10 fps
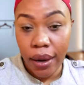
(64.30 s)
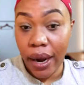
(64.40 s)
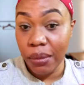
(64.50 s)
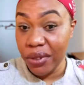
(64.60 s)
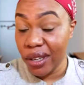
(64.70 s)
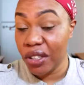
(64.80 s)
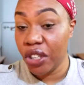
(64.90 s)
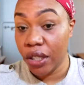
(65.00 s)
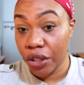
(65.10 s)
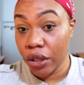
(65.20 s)
and I'm seeing a
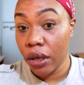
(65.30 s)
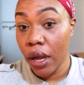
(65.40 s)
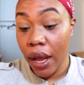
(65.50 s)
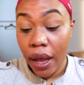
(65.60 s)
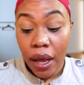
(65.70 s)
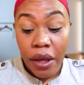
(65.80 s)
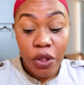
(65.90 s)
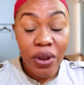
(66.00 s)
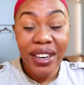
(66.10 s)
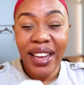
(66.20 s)
change.
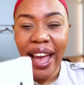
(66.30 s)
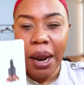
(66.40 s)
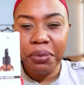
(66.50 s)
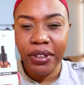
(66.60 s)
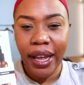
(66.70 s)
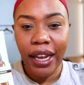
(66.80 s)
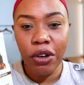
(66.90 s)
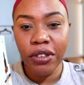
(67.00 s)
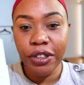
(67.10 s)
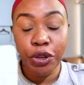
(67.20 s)
This one helps, like,
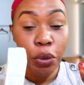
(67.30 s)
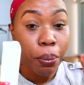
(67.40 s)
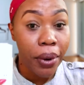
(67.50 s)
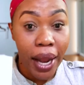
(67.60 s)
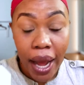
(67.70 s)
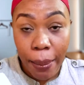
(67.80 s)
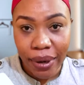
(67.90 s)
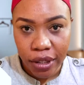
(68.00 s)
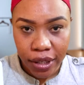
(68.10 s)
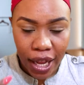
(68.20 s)
just to blur,
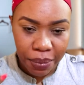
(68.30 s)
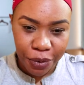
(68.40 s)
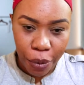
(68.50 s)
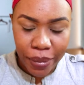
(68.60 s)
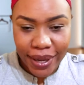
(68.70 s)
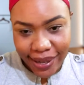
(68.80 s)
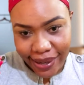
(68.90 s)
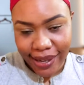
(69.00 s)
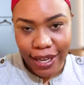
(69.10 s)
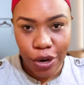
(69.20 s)
but it helps from
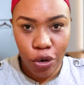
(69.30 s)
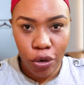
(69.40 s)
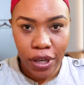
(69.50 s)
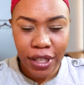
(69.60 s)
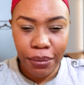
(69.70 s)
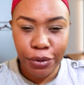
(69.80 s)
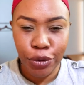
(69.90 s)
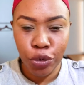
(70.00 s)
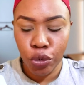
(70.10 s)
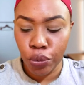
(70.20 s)
inside. It helps
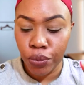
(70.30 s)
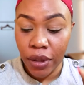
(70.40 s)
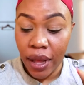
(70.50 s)
to,